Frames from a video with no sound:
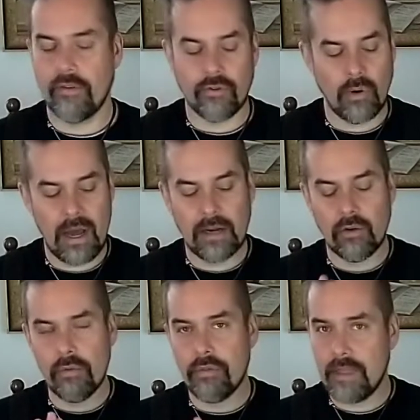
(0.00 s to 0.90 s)
So I
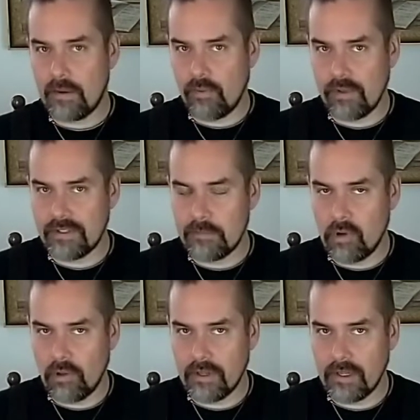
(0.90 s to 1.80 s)
don't think we will see
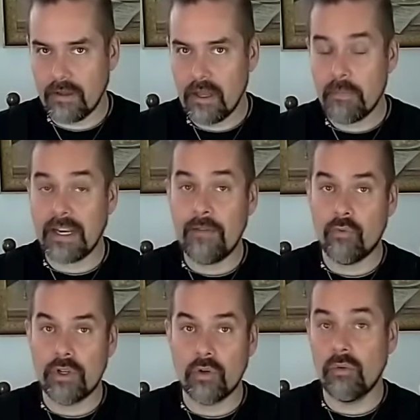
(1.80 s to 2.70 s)
molding. But
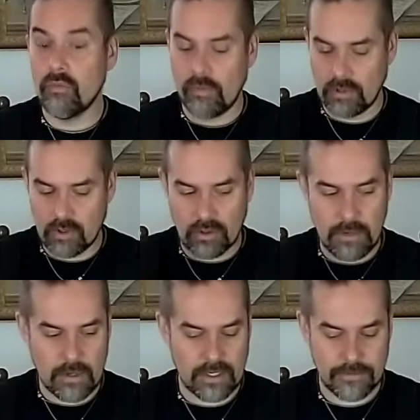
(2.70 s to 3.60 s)
if we do, we will talk
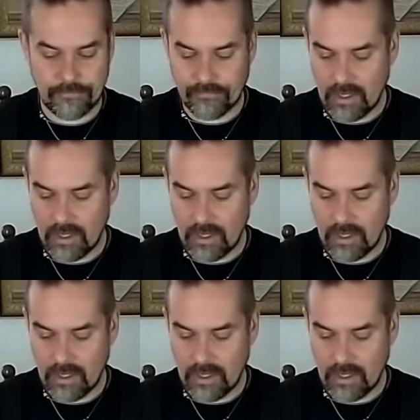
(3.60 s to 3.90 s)
about it.